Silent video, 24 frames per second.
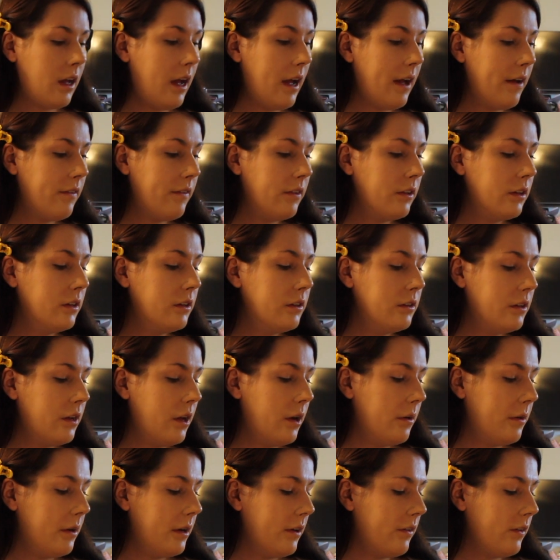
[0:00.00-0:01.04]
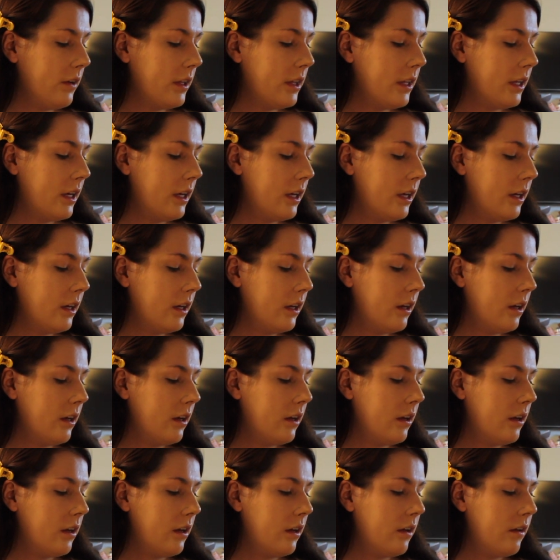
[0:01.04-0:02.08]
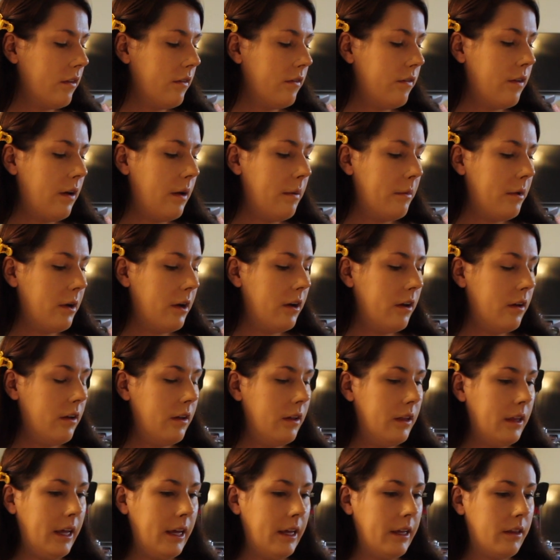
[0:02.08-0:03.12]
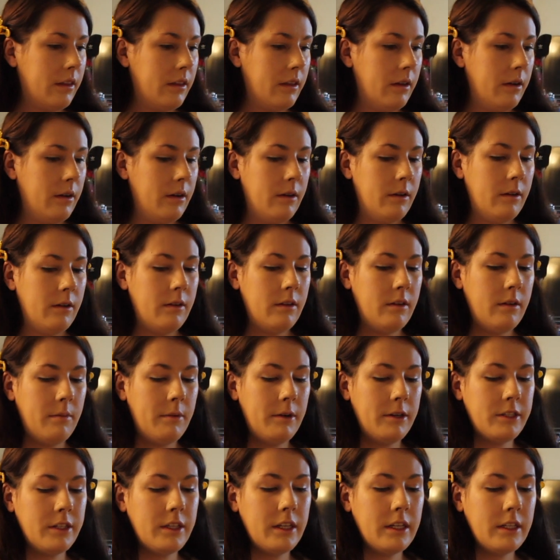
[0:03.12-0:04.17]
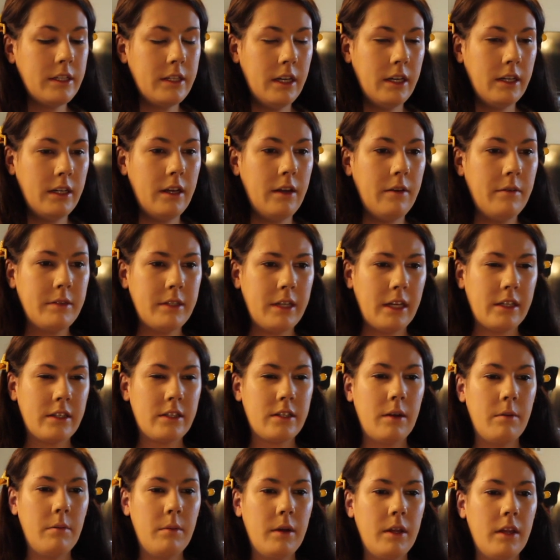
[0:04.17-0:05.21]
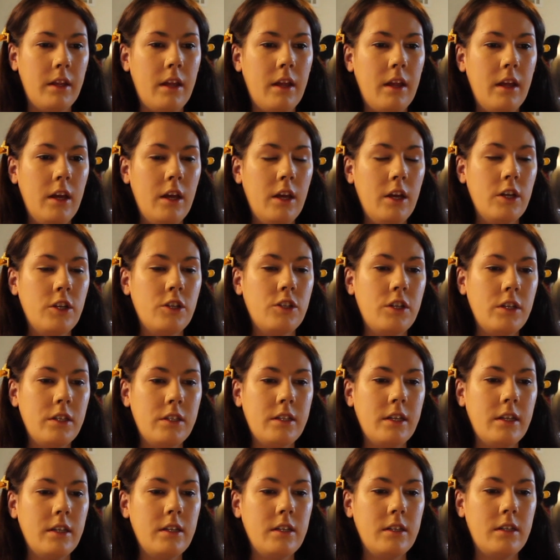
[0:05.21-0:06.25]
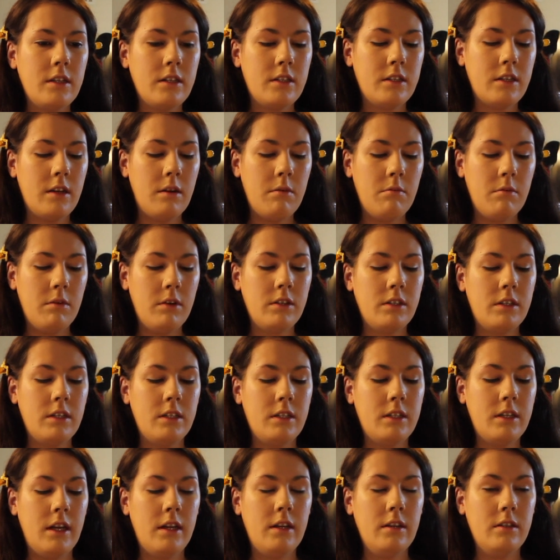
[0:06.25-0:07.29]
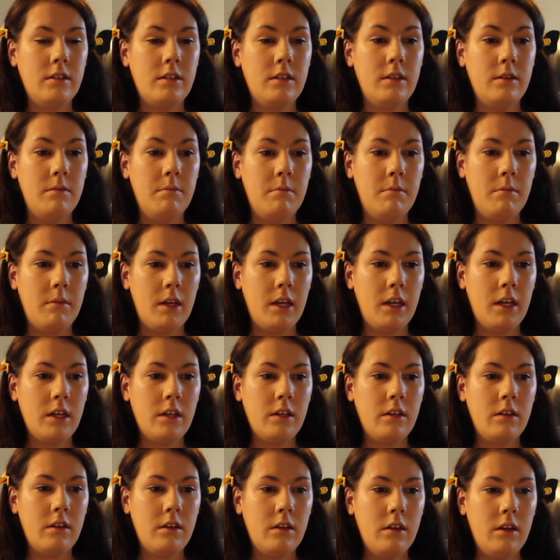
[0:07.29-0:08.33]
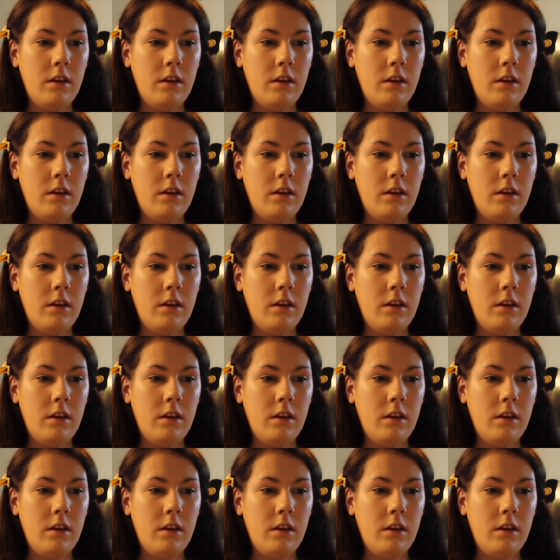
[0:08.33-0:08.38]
I have a little note and everything from her, like the person that sent it. Was like someone, she sent it to someone to send to me.